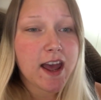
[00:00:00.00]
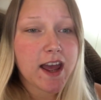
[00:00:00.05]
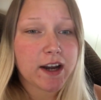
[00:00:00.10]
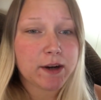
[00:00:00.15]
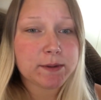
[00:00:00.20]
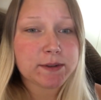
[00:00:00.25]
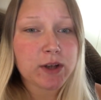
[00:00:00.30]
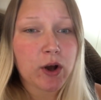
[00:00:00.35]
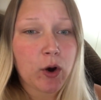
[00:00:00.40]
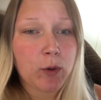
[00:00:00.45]

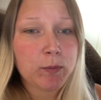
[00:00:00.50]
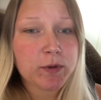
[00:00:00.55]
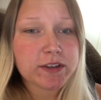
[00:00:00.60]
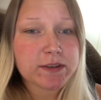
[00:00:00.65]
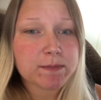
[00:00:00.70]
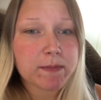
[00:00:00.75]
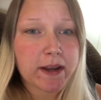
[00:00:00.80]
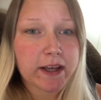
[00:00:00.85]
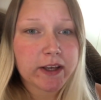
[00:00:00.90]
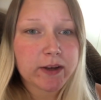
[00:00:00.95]
And it was
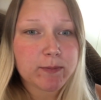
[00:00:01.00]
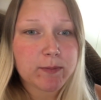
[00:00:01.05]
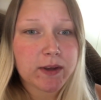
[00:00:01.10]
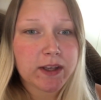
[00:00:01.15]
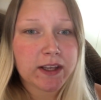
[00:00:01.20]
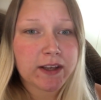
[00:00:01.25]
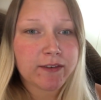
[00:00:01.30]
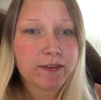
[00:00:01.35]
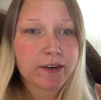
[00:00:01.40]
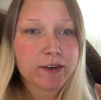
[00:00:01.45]
almost making
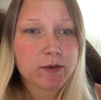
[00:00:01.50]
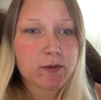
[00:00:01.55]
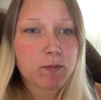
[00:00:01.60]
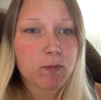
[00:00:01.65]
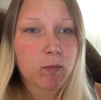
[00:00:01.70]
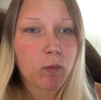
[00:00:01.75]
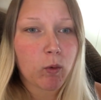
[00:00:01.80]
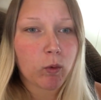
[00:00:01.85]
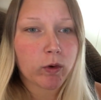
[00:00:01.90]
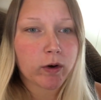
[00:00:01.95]
me even
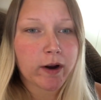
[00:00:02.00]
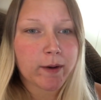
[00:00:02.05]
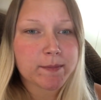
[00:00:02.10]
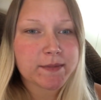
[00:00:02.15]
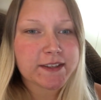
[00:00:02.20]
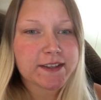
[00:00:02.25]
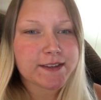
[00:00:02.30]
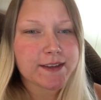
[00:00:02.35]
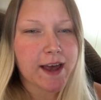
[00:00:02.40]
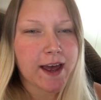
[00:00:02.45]
more
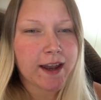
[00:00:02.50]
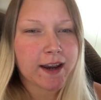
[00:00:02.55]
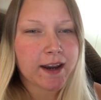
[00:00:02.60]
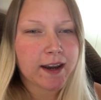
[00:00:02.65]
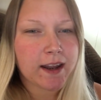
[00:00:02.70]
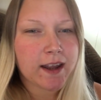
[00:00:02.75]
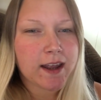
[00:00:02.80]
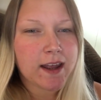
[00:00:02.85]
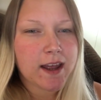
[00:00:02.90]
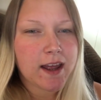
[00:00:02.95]

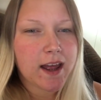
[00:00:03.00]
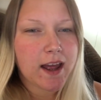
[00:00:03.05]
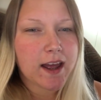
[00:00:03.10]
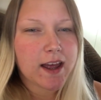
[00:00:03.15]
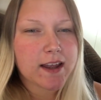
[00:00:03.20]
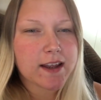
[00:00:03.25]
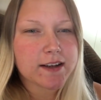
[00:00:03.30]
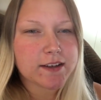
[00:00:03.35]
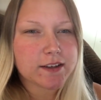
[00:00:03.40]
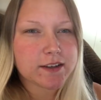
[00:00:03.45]
upset
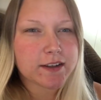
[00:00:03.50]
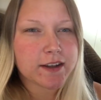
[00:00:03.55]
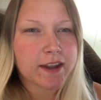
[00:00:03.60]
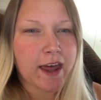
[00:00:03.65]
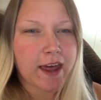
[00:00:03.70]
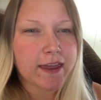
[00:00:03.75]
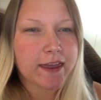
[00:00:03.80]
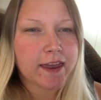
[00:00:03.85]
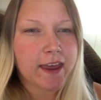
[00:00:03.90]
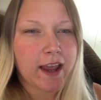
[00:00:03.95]

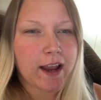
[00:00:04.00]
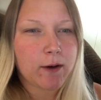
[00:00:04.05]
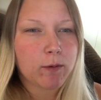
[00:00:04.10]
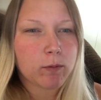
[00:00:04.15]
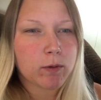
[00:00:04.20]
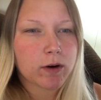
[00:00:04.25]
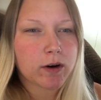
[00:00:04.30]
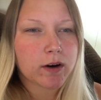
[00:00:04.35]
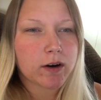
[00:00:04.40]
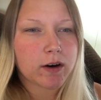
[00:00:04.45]
that they
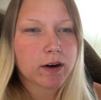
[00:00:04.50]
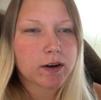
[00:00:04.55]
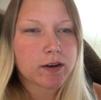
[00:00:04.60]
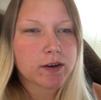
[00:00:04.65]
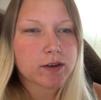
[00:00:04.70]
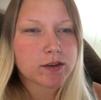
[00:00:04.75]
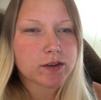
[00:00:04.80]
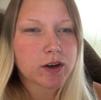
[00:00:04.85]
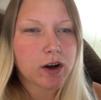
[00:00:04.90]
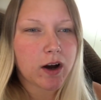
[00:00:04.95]
were
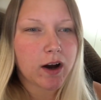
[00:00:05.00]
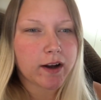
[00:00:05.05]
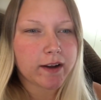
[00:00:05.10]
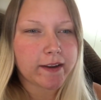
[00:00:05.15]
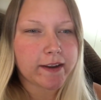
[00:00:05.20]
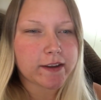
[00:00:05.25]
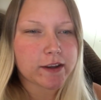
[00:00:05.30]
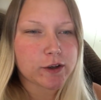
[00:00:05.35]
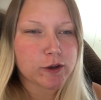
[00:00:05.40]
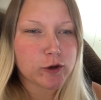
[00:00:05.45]
talk,
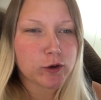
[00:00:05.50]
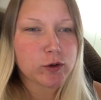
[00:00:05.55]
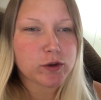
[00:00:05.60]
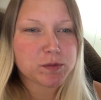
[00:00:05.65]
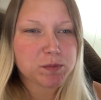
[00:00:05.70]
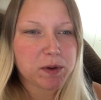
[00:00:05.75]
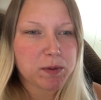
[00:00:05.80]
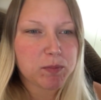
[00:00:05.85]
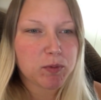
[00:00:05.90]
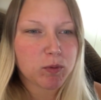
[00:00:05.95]
like the
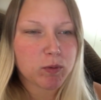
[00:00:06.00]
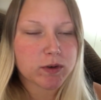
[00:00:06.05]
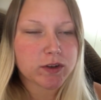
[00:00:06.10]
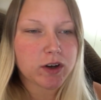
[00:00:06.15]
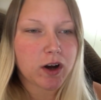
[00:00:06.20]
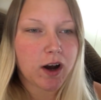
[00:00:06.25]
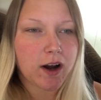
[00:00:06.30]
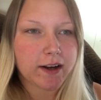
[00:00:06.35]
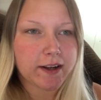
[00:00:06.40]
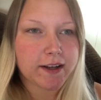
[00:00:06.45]
news people were
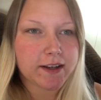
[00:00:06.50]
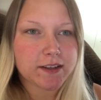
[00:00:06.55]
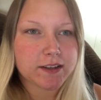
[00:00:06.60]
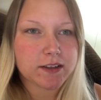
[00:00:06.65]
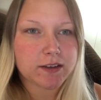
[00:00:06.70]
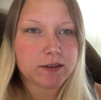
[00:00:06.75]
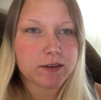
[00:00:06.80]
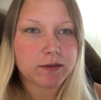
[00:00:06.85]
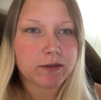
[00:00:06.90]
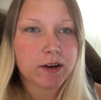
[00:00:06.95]
talking
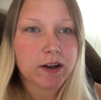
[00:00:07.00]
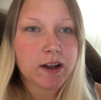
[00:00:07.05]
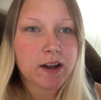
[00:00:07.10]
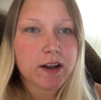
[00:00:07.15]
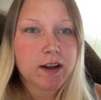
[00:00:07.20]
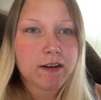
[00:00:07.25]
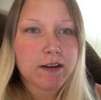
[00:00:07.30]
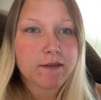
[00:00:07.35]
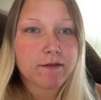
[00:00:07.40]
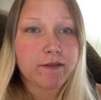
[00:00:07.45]
to
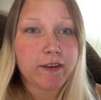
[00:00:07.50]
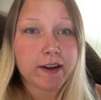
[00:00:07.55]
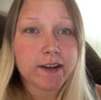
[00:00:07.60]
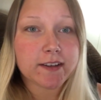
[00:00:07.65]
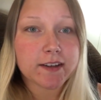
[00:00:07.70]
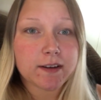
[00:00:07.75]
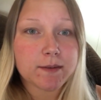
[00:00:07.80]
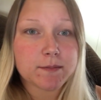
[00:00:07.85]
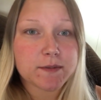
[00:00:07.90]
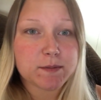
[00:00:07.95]

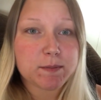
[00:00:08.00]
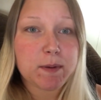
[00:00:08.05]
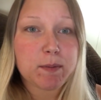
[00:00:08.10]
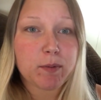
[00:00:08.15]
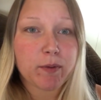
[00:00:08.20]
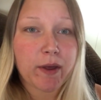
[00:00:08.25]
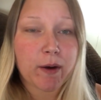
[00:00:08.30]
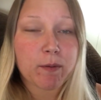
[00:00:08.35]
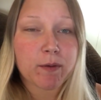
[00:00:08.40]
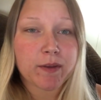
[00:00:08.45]
victims,
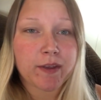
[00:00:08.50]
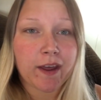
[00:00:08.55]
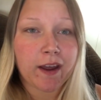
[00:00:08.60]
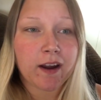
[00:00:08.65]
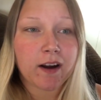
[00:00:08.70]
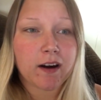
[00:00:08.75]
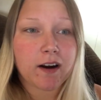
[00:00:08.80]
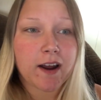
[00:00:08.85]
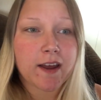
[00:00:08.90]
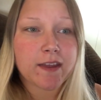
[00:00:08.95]
people that were
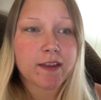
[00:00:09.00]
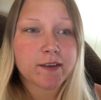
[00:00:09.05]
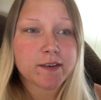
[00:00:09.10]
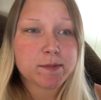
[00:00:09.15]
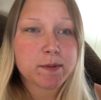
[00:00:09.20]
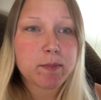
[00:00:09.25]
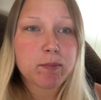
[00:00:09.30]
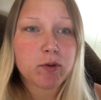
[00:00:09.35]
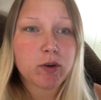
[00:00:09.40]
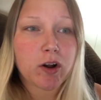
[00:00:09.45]
there, and those
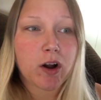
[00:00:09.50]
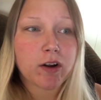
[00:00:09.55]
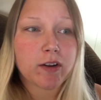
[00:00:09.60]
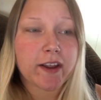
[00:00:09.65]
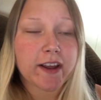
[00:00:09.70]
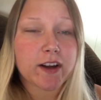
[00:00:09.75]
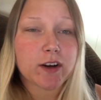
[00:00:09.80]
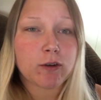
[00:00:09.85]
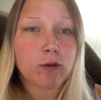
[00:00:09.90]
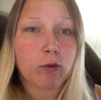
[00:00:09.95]
people are
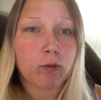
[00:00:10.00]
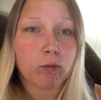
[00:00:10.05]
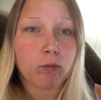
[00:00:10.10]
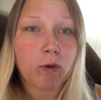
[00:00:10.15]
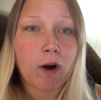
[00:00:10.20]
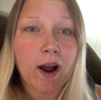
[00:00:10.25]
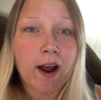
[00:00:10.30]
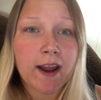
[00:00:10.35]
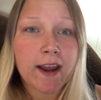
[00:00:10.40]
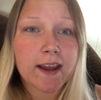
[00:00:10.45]
like
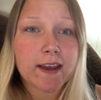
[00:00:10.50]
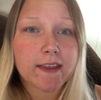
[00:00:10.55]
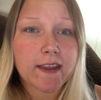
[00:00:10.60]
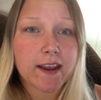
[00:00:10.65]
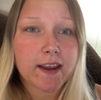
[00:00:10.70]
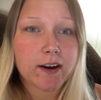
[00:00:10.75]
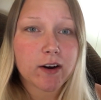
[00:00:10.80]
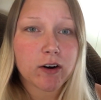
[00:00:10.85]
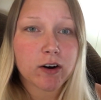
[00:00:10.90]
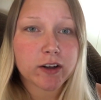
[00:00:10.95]
crying and they
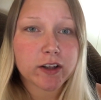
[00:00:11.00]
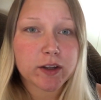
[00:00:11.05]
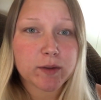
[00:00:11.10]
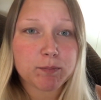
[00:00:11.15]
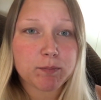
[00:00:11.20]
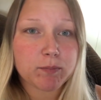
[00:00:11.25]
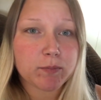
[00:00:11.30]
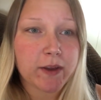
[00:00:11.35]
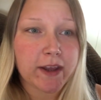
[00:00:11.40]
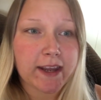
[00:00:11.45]
can
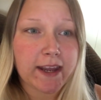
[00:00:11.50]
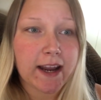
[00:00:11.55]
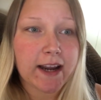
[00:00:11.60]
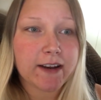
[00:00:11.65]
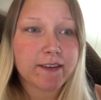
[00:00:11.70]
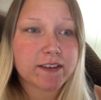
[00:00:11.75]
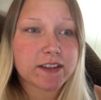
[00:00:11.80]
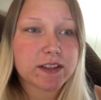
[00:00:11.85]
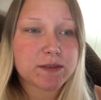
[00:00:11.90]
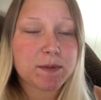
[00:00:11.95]
hardly, they
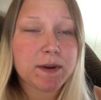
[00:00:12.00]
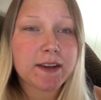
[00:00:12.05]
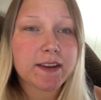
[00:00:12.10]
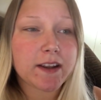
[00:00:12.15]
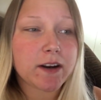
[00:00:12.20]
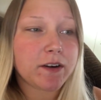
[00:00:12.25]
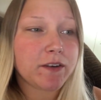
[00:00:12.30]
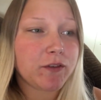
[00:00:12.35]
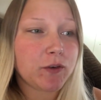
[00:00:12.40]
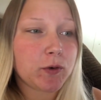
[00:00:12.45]
can't even speak,
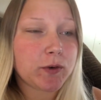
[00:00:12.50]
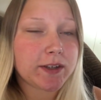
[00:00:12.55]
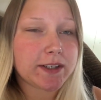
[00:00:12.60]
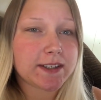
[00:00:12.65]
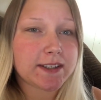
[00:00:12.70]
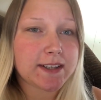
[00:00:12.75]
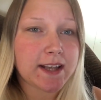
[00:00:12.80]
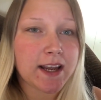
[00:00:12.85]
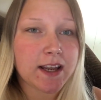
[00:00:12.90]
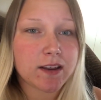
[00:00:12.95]
they don't even know what to
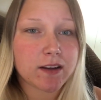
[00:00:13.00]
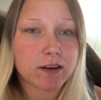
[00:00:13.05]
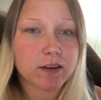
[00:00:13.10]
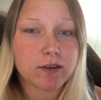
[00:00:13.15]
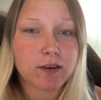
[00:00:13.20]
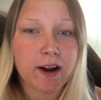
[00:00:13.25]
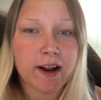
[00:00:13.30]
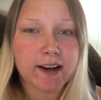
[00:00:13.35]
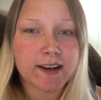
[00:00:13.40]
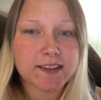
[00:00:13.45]
say and they're
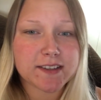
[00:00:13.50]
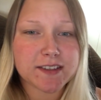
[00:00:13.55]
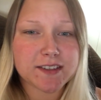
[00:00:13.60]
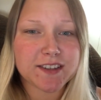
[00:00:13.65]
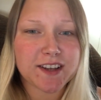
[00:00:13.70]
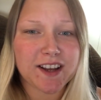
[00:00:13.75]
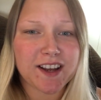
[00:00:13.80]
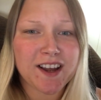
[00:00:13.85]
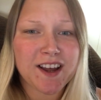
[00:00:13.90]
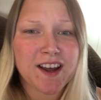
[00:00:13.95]
crying. It's
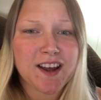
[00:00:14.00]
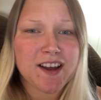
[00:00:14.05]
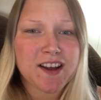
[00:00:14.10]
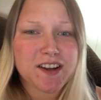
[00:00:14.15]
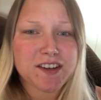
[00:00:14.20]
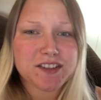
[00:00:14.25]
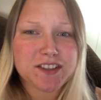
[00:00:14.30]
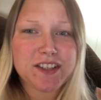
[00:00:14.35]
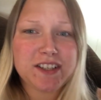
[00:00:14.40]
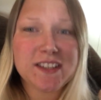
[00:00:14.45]
just like,
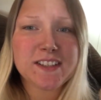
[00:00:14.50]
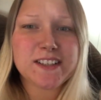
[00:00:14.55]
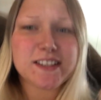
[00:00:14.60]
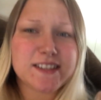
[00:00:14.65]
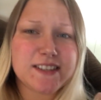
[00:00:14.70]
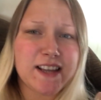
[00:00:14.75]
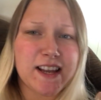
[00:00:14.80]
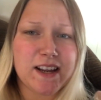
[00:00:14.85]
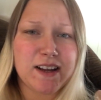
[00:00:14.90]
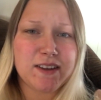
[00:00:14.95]

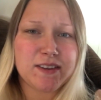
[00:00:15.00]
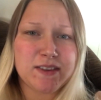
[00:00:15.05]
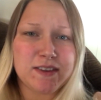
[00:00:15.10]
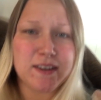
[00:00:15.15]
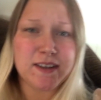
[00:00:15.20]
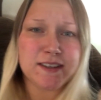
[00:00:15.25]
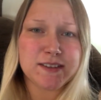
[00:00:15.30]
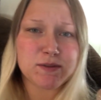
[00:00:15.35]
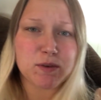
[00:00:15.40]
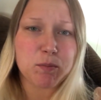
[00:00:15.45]
Jesus, like
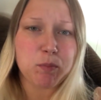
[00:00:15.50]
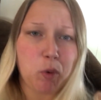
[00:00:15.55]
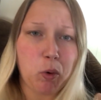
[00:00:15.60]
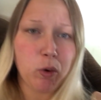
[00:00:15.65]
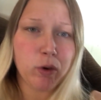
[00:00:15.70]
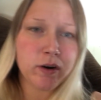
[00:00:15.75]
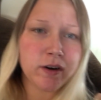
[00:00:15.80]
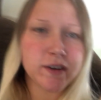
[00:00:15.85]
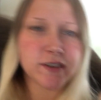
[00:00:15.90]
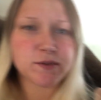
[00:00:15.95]
these
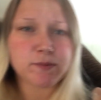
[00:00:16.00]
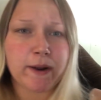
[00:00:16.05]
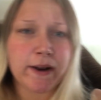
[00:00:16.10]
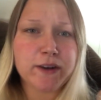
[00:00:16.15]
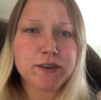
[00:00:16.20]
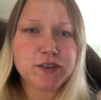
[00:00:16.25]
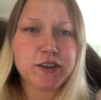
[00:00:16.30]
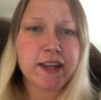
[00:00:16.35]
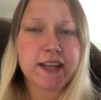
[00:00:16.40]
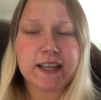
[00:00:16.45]
reporters, why
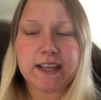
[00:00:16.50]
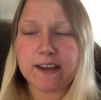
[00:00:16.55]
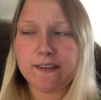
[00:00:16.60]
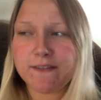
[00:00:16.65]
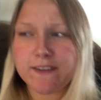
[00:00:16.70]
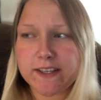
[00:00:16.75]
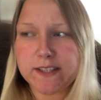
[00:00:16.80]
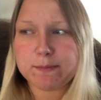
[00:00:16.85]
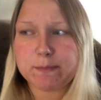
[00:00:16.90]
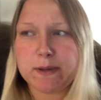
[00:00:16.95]
don't they
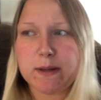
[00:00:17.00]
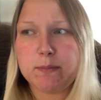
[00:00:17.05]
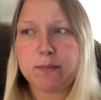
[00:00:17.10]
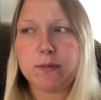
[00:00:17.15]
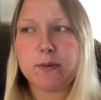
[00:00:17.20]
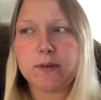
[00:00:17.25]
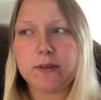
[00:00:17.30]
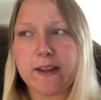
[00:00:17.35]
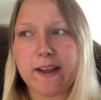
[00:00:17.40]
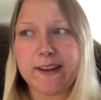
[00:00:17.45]
give these
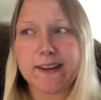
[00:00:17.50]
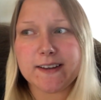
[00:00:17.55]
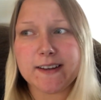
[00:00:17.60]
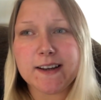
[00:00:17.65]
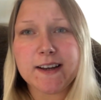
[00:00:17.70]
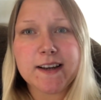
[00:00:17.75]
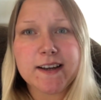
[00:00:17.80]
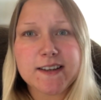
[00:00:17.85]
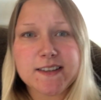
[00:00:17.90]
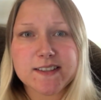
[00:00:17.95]
people like
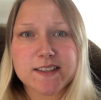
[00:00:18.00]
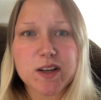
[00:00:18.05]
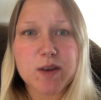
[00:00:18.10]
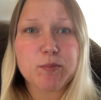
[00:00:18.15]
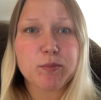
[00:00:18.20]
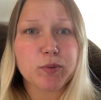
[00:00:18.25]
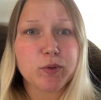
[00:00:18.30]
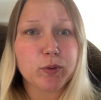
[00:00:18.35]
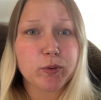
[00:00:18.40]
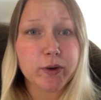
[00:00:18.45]

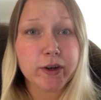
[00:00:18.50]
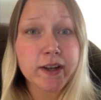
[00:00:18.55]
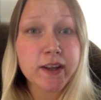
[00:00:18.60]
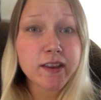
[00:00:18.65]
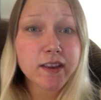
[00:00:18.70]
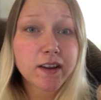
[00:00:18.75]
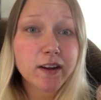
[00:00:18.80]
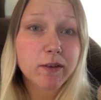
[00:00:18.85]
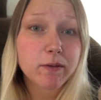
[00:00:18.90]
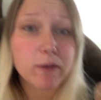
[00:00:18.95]
some
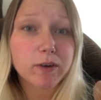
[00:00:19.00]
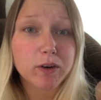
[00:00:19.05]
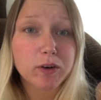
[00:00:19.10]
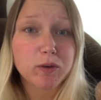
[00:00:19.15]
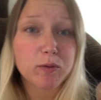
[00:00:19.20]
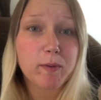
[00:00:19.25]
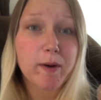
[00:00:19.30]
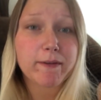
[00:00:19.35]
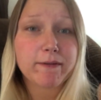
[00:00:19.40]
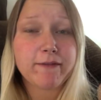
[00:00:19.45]
breathing
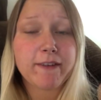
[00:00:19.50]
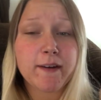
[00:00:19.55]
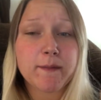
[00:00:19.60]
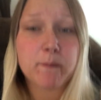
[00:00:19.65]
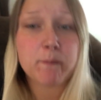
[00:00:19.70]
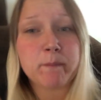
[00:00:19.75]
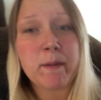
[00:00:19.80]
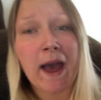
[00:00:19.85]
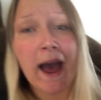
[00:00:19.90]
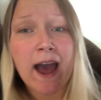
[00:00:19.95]
room? I
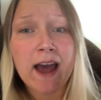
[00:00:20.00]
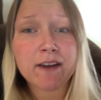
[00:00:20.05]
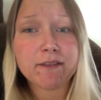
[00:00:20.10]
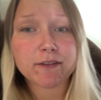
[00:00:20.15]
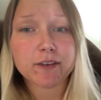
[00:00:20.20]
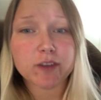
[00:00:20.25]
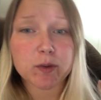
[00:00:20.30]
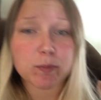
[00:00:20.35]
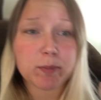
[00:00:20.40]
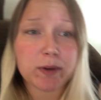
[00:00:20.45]
felt bad
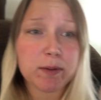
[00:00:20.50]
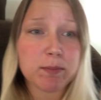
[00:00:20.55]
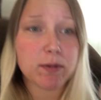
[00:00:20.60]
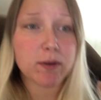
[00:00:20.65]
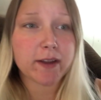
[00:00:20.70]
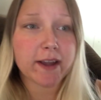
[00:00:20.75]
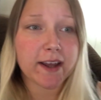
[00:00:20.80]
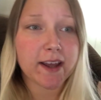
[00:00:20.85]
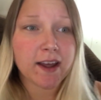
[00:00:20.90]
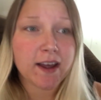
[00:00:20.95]
for the
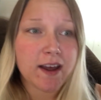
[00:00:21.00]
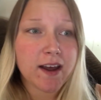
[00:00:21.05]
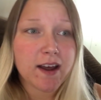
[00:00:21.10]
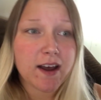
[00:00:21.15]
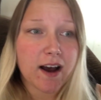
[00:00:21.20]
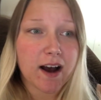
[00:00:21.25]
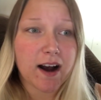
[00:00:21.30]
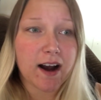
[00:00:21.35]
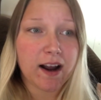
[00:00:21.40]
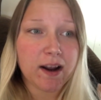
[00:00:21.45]
people. Like,
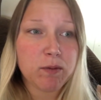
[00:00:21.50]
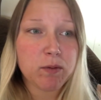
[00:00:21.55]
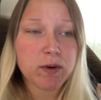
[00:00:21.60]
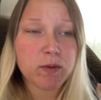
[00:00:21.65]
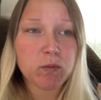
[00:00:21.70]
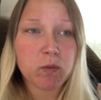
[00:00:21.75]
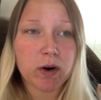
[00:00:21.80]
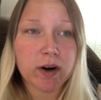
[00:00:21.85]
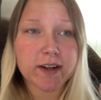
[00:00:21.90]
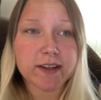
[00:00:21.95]
I
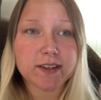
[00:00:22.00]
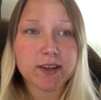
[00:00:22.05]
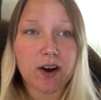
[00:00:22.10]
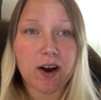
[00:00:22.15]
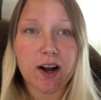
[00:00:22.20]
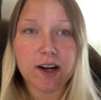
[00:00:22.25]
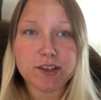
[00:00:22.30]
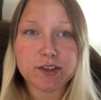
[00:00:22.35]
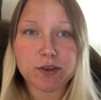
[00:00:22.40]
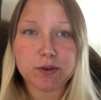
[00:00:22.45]
wouldn't want to
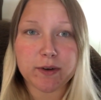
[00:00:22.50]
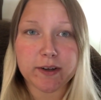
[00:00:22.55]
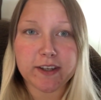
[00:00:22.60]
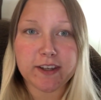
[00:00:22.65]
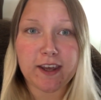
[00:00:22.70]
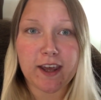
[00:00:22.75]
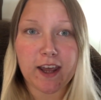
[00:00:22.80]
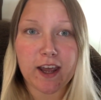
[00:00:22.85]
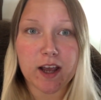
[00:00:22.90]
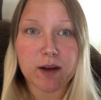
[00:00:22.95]
talk to a
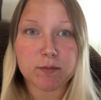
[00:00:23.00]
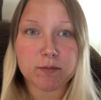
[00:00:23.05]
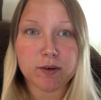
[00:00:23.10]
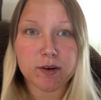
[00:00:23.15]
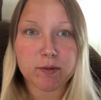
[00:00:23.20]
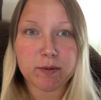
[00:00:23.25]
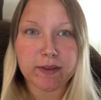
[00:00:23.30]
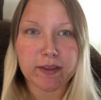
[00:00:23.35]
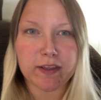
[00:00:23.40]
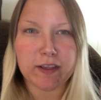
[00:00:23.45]

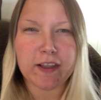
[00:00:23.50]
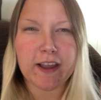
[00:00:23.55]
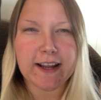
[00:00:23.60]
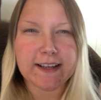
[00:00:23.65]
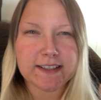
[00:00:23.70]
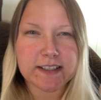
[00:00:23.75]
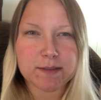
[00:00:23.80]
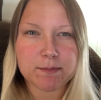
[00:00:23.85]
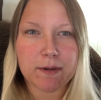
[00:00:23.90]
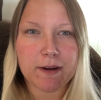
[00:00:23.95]
camera with
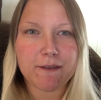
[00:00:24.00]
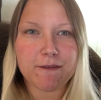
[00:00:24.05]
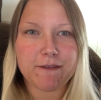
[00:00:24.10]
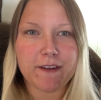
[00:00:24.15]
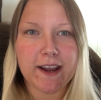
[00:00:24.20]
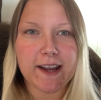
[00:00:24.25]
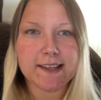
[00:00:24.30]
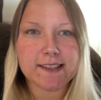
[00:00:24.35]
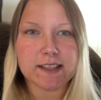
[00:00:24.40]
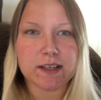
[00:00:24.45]
lights in my
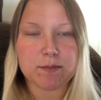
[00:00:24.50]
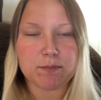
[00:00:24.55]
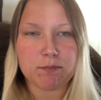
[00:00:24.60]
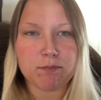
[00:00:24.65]
face and a